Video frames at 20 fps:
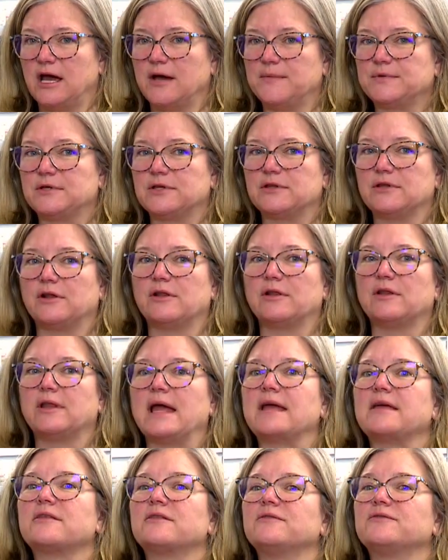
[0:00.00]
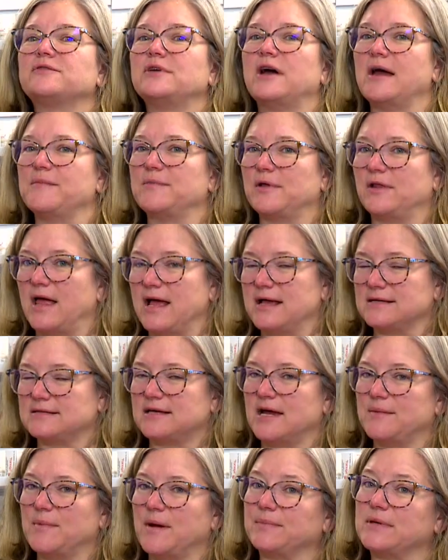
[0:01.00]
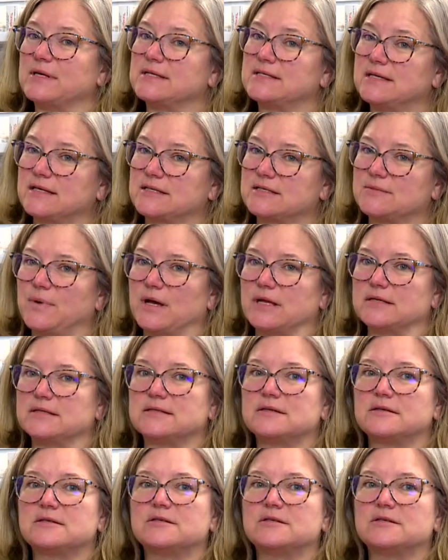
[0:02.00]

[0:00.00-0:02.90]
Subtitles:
up to the length of time, the last time up to 6 months.